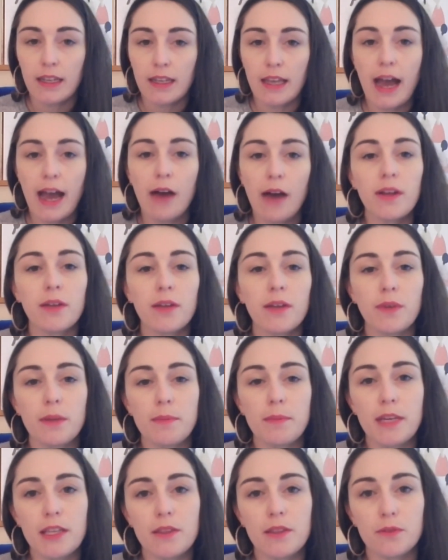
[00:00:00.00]
how can we
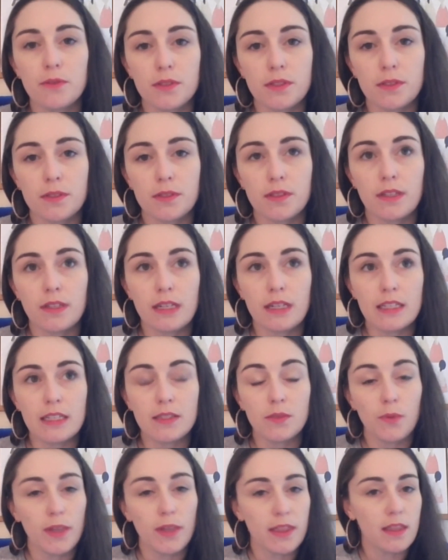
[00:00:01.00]
meet those
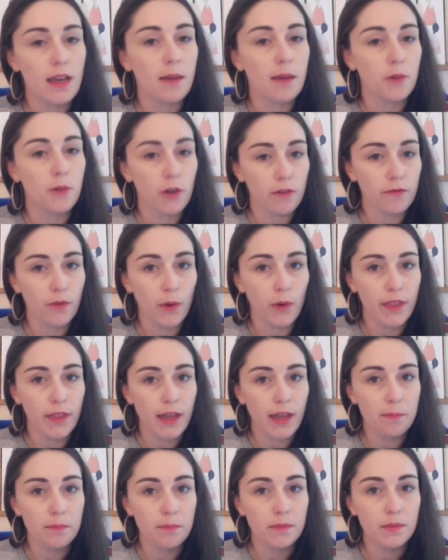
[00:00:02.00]
needs with them or for
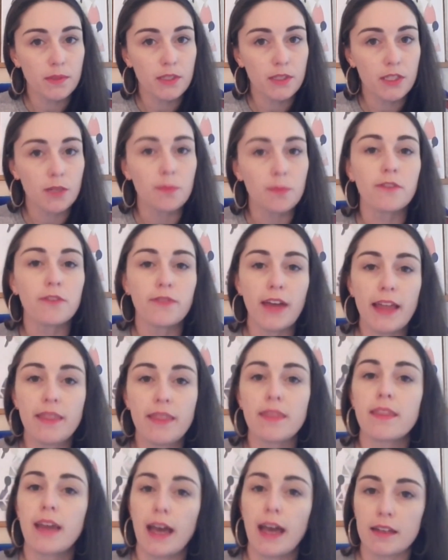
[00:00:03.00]
them to prevent
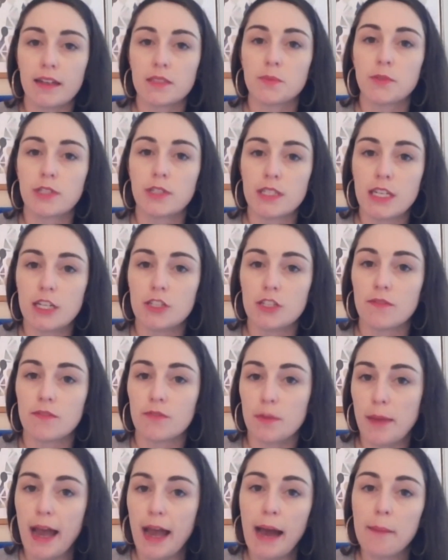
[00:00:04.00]
that exploitation
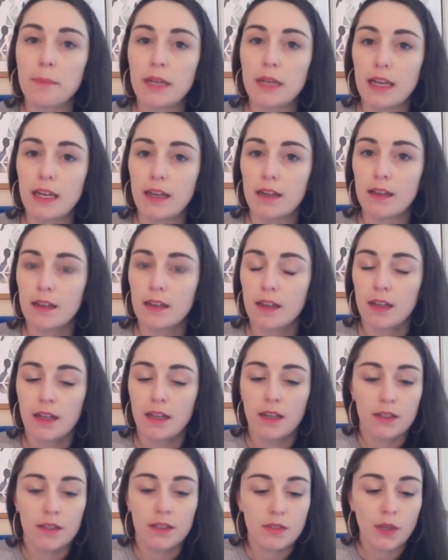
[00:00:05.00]
from happening?
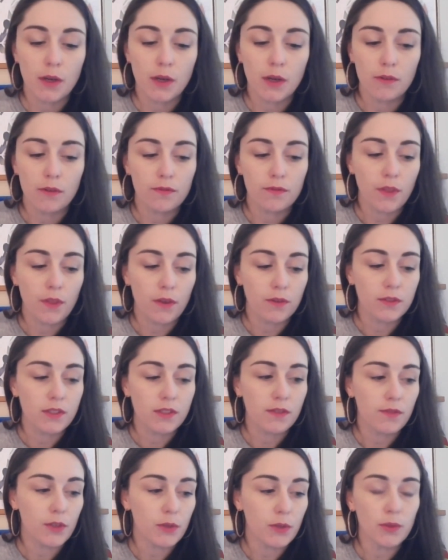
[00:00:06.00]
So, for those
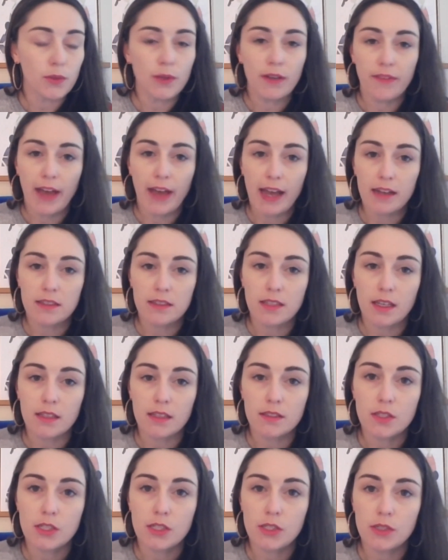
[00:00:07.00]
of you who have
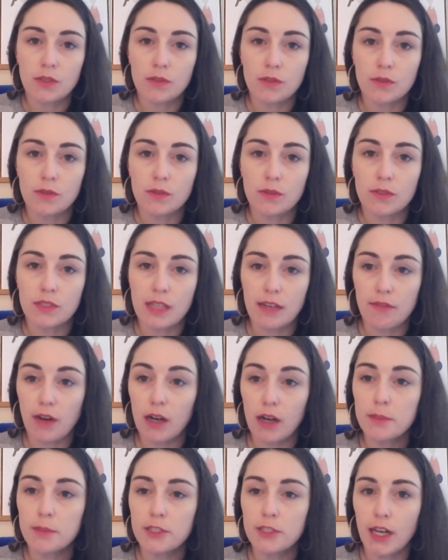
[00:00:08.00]
access to safe
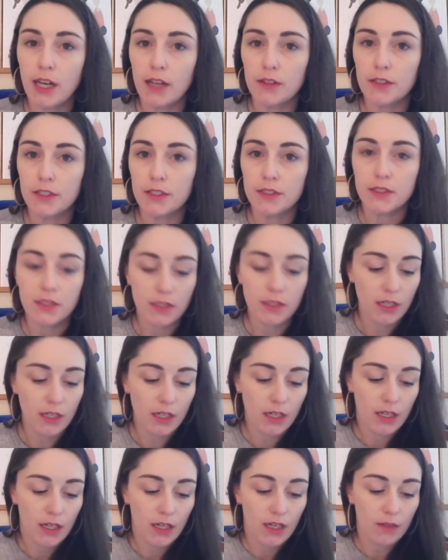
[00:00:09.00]
harbor dollars,
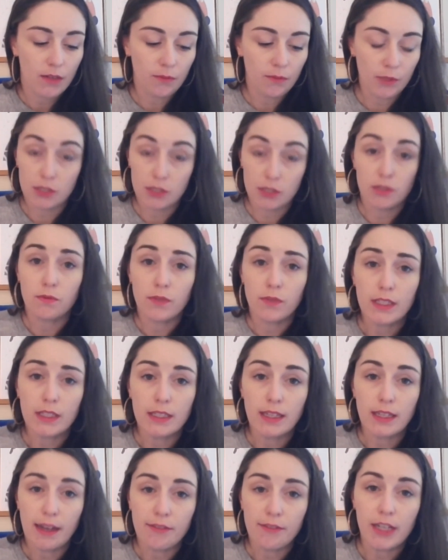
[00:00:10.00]
which
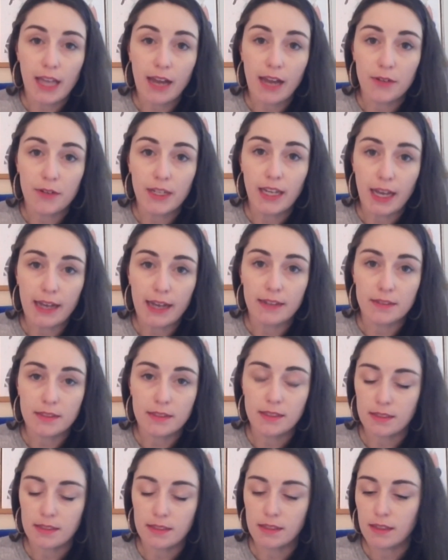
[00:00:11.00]
really every county
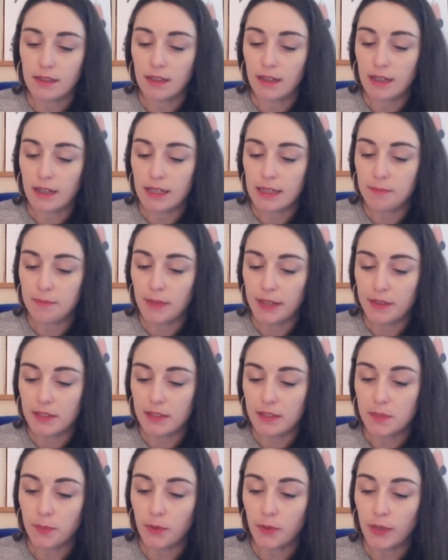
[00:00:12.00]
has um, at
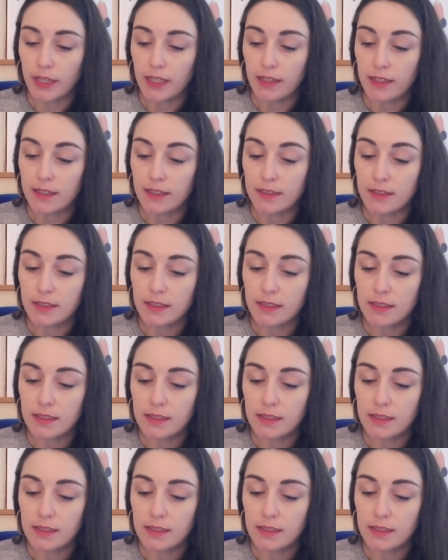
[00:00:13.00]
this point, is